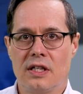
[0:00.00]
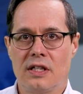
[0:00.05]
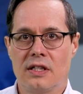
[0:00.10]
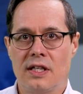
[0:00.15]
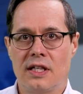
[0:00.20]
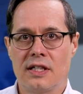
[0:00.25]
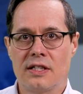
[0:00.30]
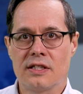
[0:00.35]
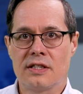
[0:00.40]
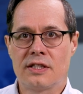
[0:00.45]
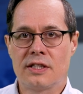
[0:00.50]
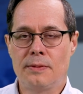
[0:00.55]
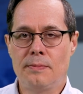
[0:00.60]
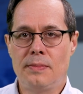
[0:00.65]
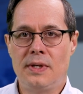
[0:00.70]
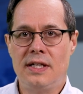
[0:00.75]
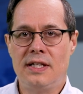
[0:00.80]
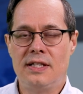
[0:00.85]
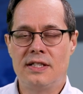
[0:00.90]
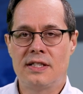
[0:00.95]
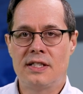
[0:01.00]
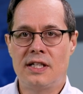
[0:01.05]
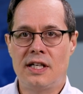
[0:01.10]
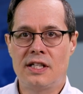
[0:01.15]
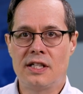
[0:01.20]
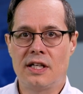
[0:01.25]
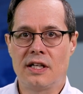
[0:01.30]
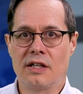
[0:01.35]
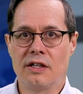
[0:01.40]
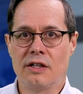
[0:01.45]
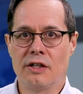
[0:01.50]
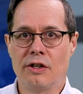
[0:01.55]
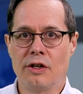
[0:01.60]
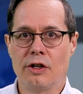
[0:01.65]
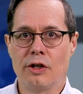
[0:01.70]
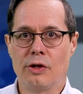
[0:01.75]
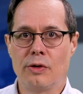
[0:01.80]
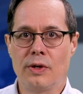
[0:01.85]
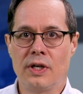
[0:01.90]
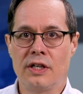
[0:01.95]
that simply setting a
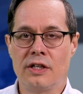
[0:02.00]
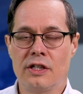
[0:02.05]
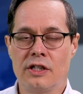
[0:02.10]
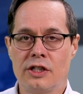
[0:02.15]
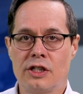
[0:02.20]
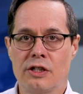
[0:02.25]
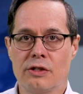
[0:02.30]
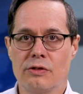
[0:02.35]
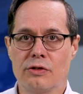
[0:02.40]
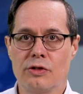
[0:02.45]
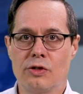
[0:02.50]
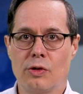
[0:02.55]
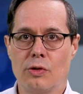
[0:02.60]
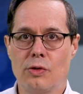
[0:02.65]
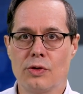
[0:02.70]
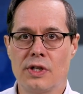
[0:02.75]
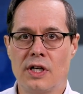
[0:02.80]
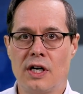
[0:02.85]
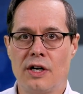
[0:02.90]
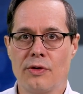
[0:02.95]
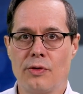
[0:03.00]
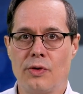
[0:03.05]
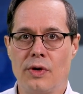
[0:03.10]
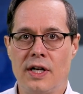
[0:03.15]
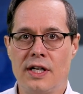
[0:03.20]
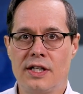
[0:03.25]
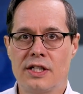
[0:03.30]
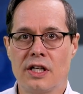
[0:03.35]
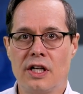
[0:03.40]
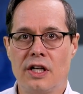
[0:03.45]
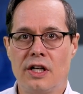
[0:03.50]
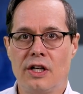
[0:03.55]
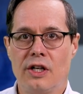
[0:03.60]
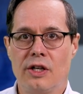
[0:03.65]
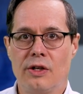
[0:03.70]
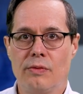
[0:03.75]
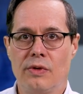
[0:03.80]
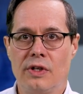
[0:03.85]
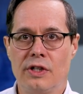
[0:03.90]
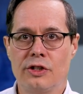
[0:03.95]
low initial drawdown rate
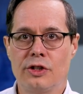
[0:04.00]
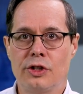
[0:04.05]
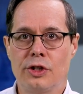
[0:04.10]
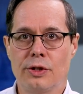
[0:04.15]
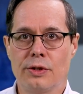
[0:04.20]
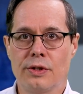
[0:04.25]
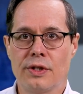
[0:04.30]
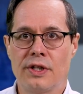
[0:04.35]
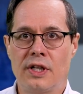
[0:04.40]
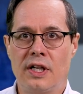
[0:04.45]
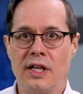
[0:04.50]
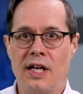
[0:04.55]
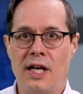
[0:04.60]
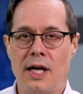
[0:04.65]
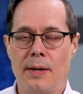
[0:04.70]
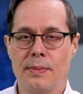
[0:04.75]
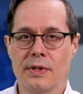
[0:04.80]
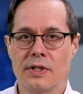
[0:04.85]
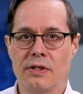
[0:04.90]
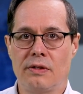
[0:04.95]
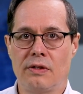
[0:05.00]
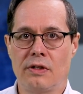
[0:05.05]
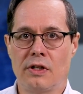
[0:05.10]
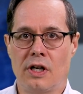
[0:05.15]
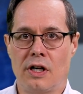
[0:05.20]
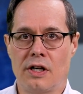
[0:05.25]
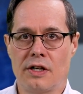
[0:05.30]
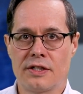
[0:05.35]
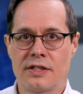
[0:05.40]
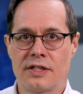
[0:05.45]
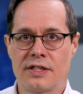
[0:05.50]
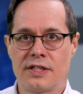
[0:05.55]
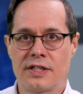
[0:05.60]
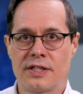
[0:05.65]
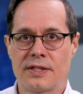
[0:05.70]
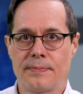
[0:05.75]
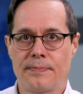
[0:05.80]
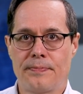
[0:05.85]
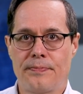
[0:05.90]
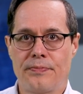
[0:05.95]
will ensure their capital lasts.